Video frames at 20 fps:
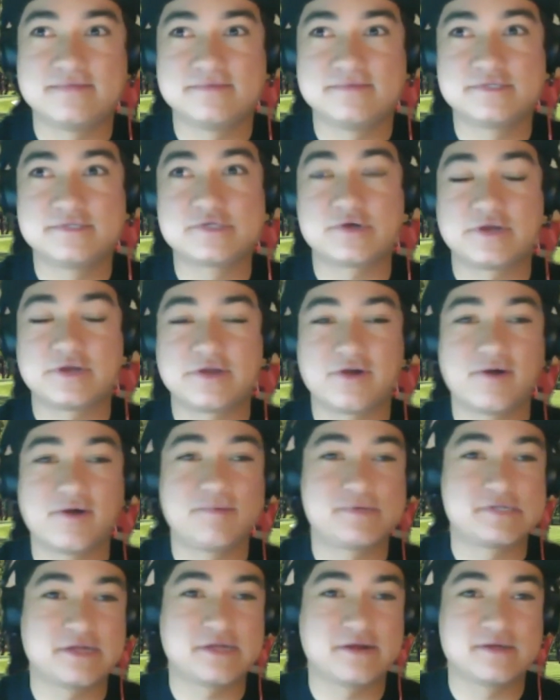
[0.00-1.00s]
So I'd go
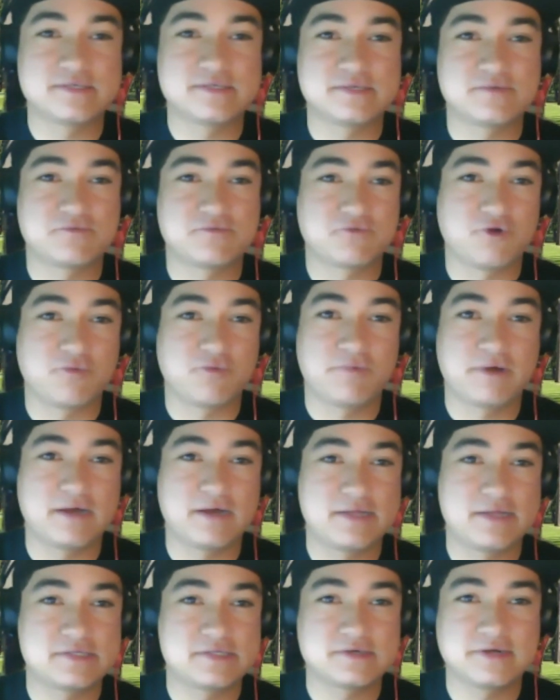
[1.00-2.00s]
upstairs and roll
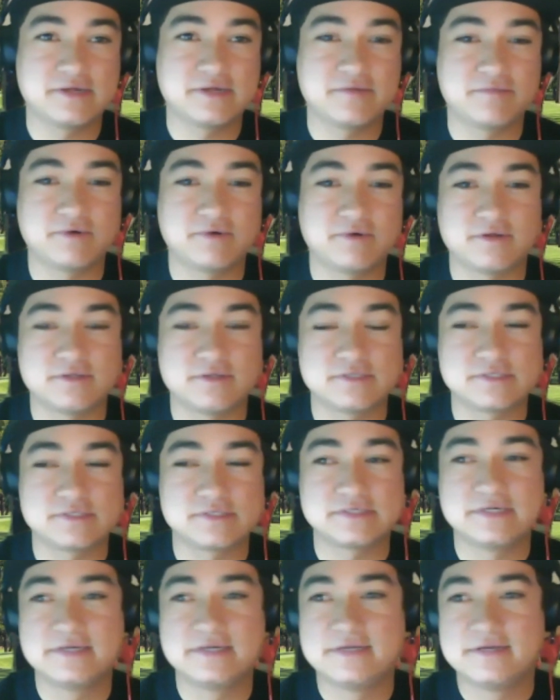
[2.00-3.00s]
putts or hit balls
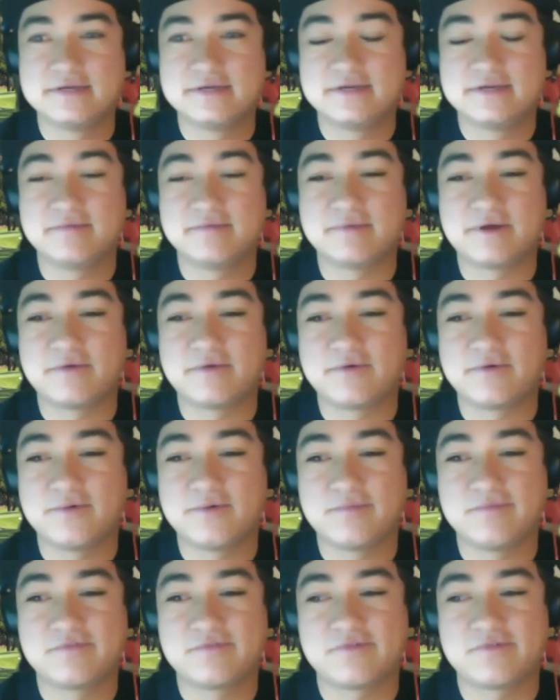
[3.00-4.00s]
in my
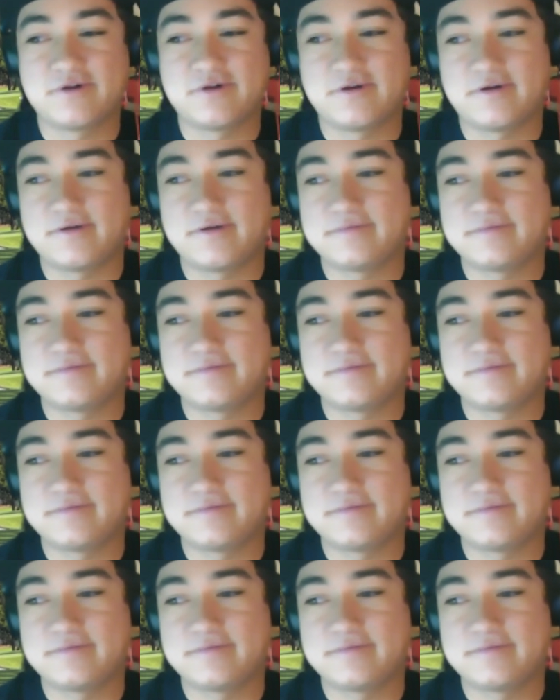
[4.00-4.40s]
room for